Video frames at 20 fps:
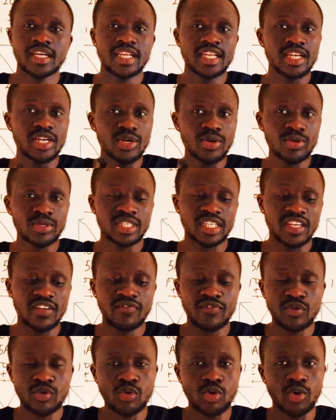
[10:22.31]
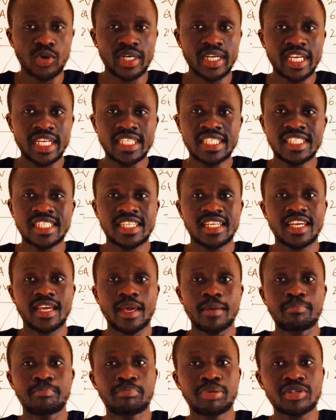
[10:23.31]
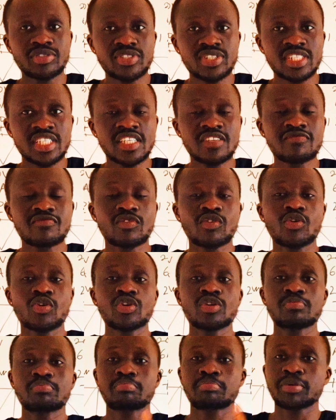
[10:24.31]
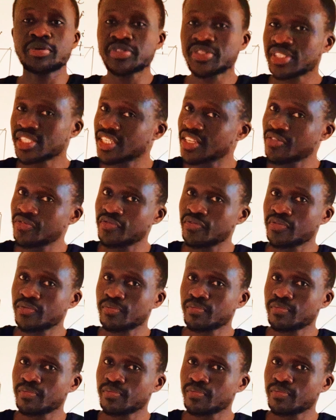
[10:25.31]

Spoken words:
note if you connect a positive on positive,